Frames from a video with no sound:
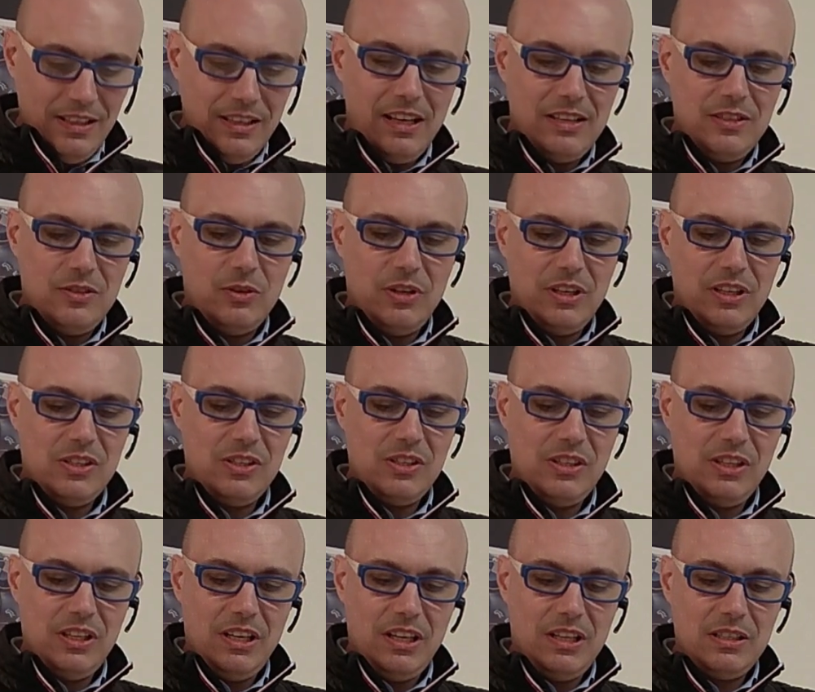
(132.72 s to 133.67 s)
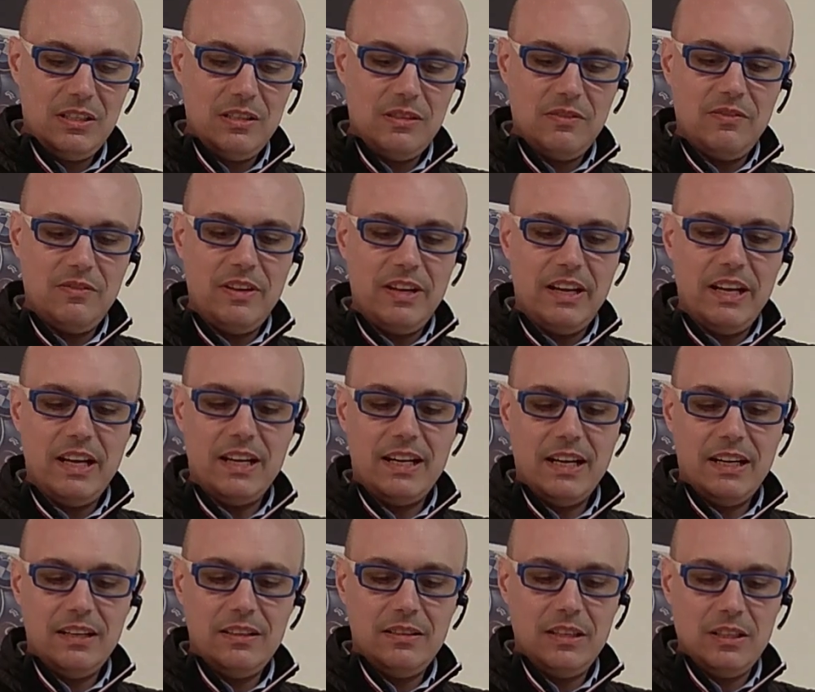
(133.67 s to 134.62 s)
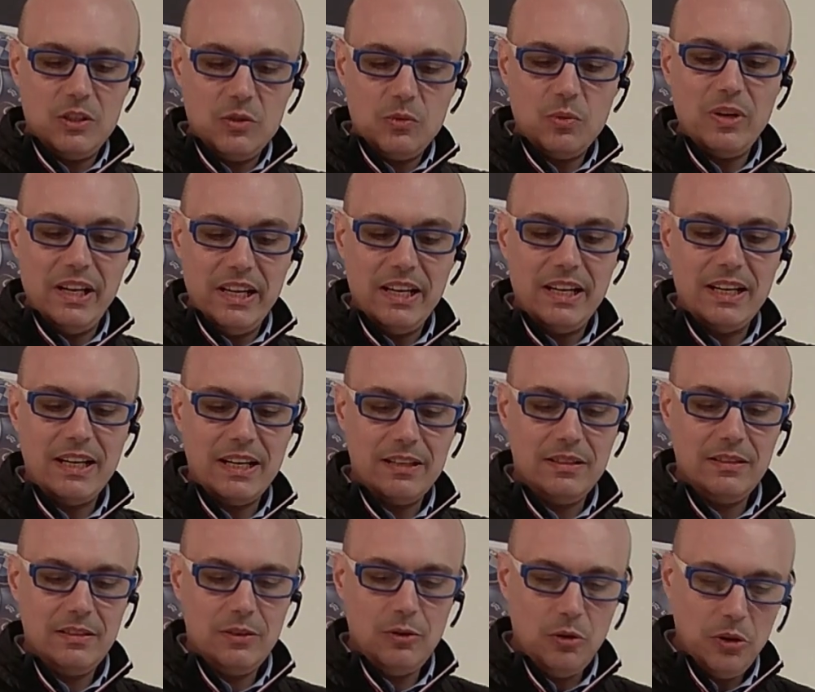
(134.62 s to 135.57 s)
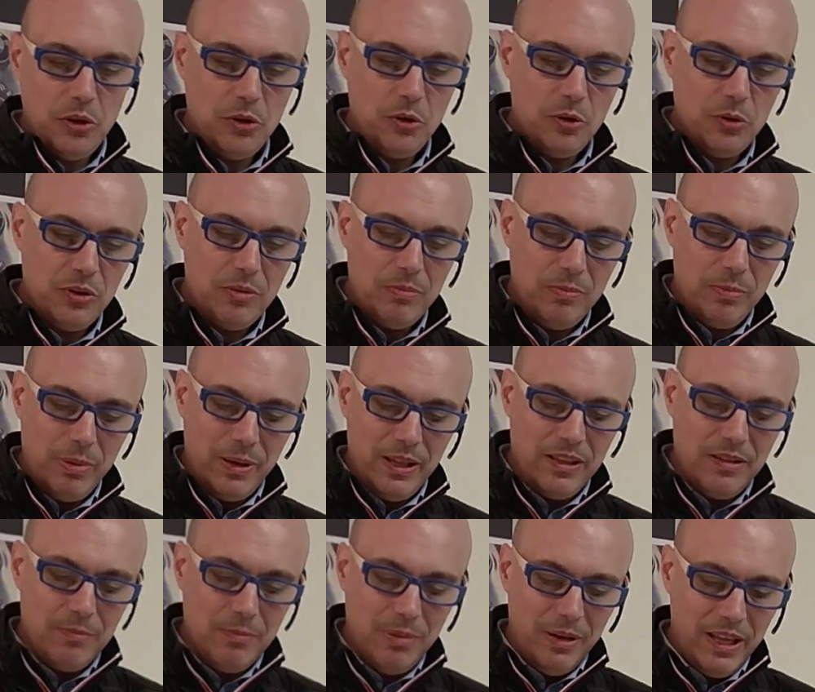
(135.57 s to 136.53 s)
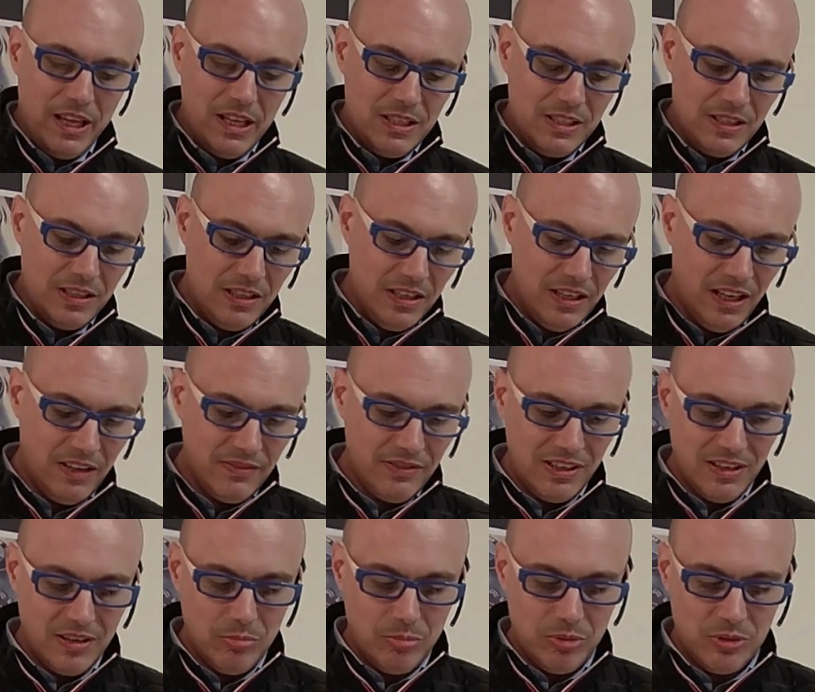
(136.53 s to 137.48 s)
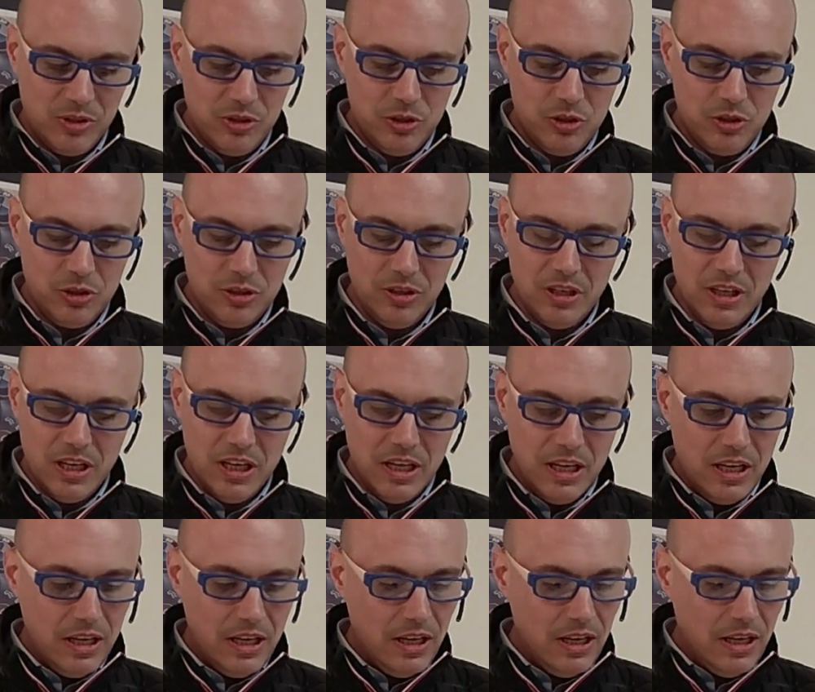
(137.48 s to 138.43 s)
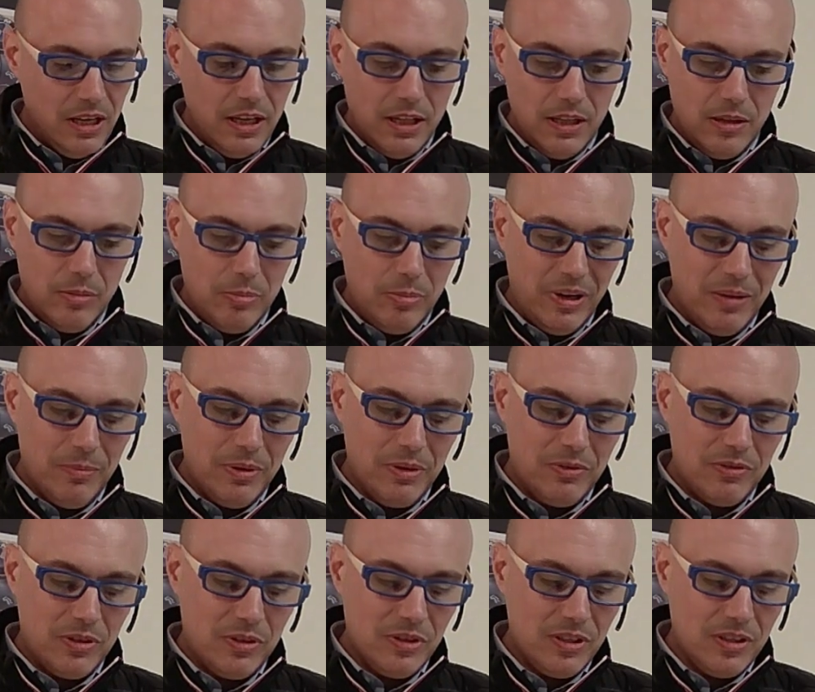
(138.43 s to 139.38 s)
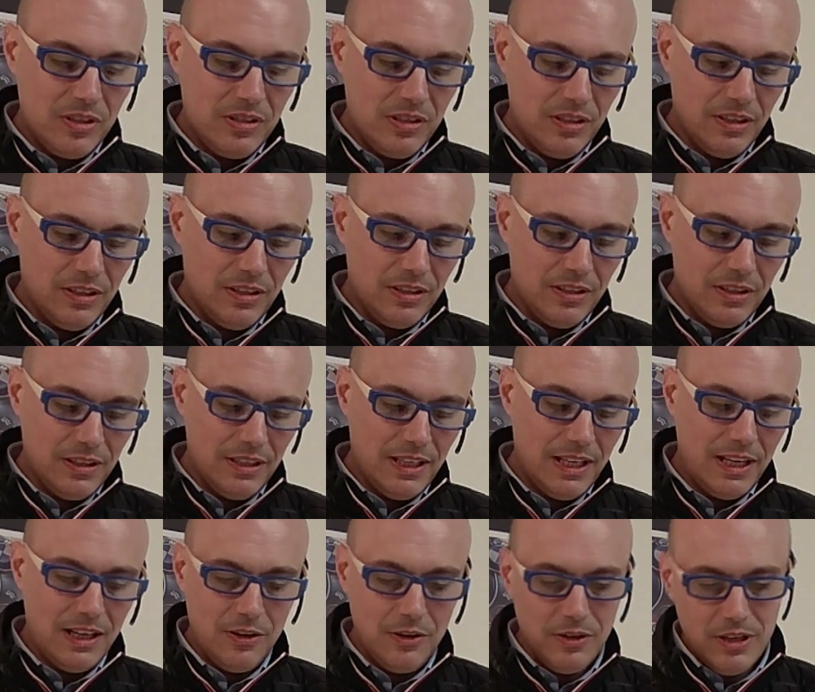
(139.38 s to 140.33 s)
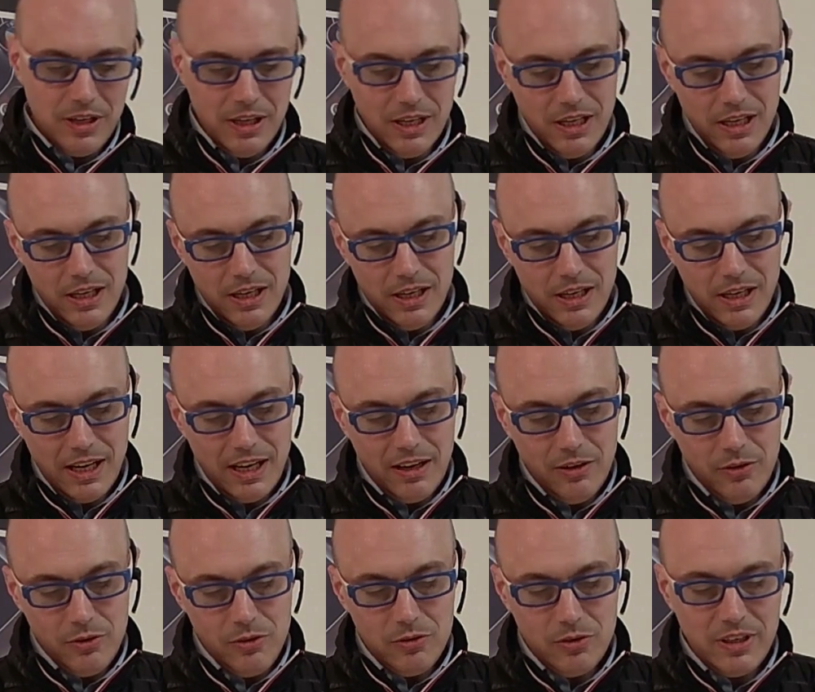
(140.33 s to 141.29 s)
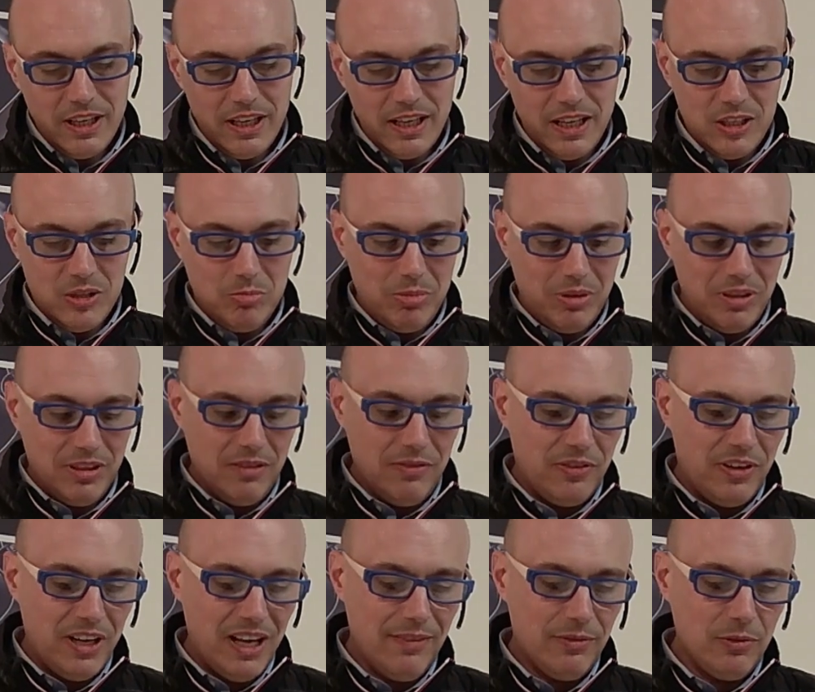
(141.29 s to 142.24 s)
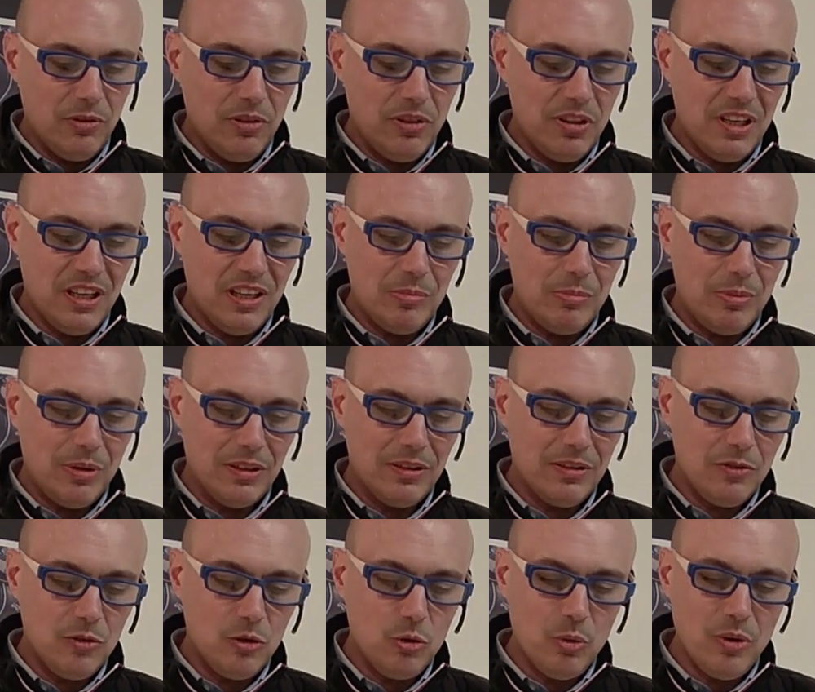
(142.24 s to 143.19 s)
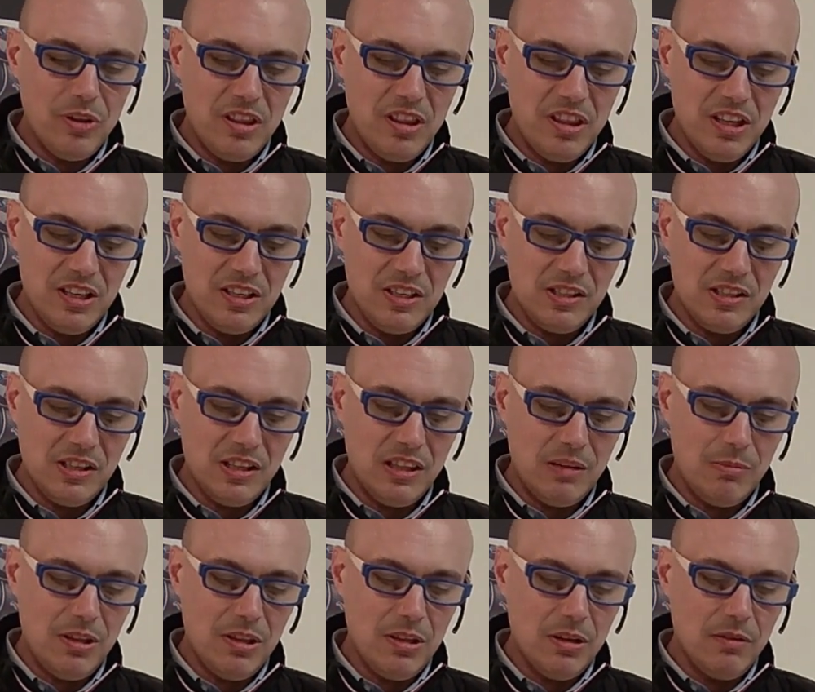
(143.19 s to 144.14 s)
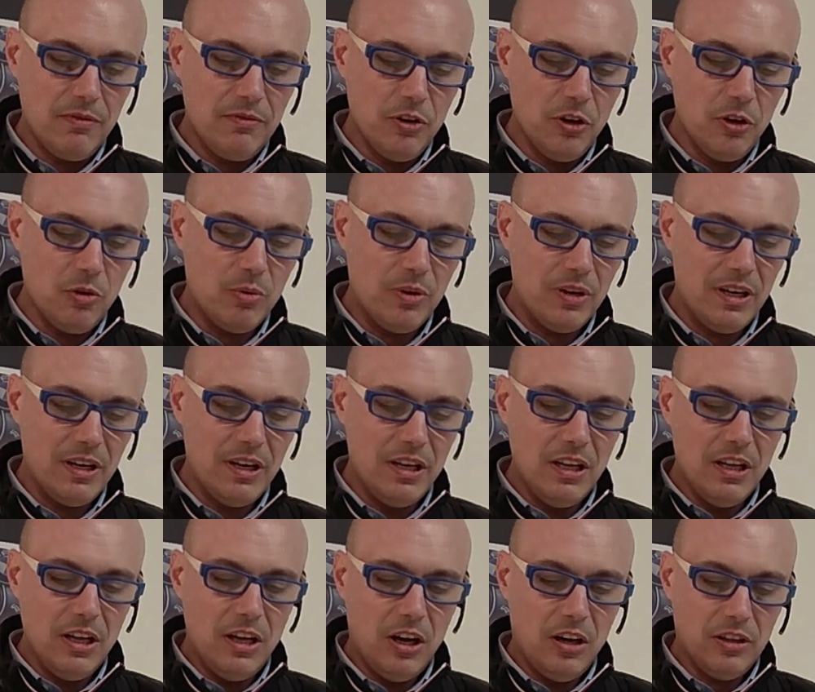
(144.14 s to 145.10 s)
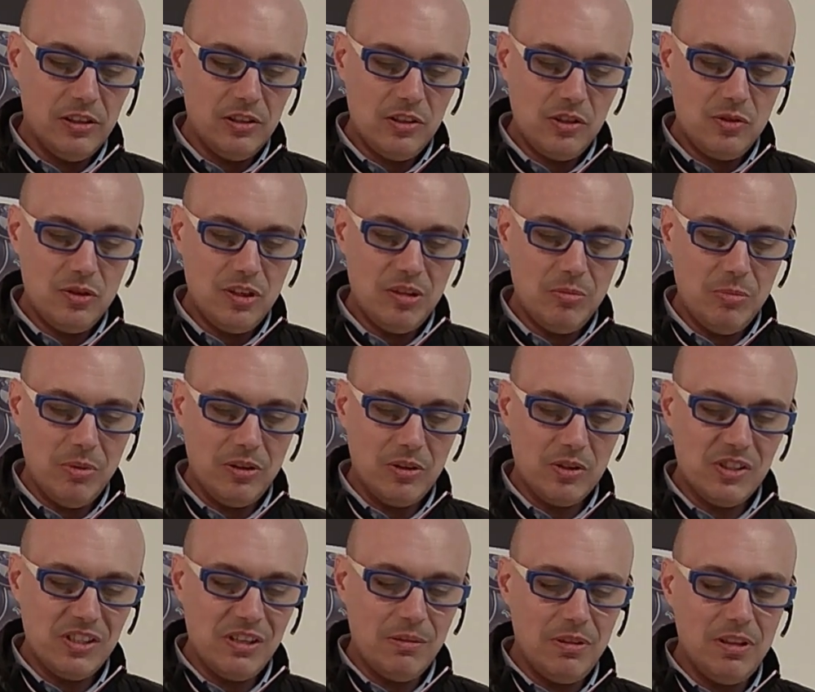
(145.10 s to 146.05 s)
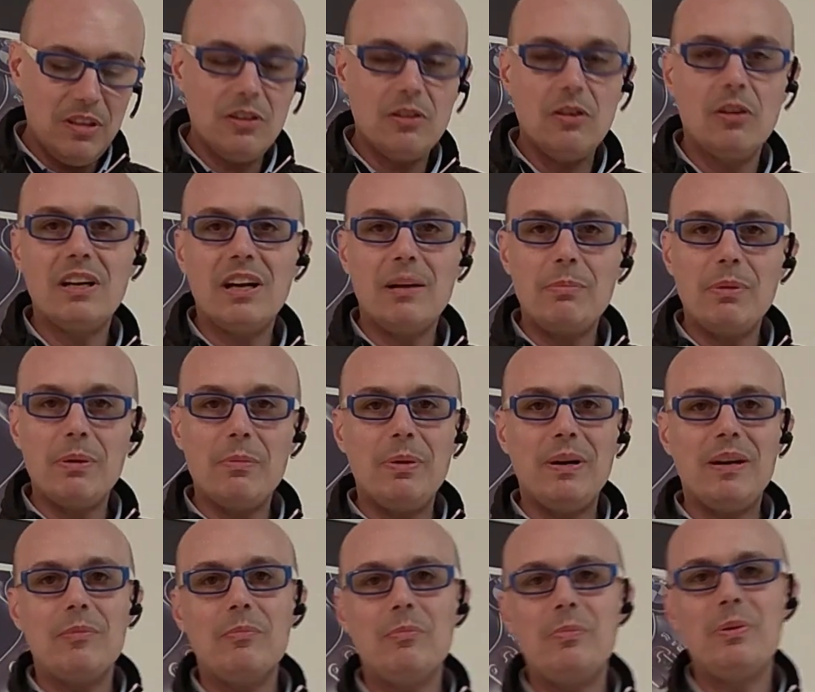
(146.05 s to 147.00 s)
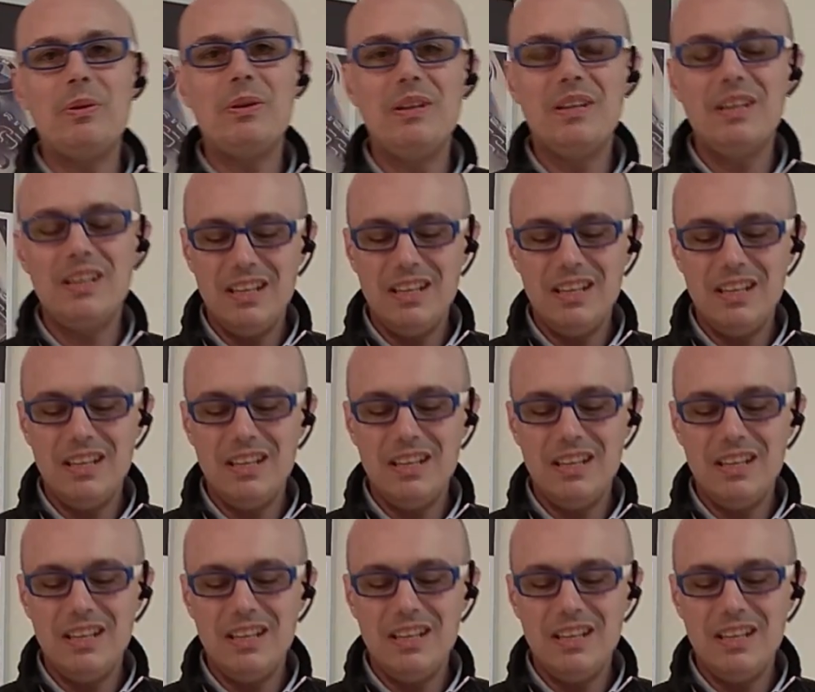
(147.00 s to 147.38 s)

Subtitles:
As you can see, it's very hard. It's really hard. Although the blades and the knives are in position, pump is resisting. Now, I don't know you guys, but if I have to think about doing this in the middle of nowhere, on a street because something clogged up my pump,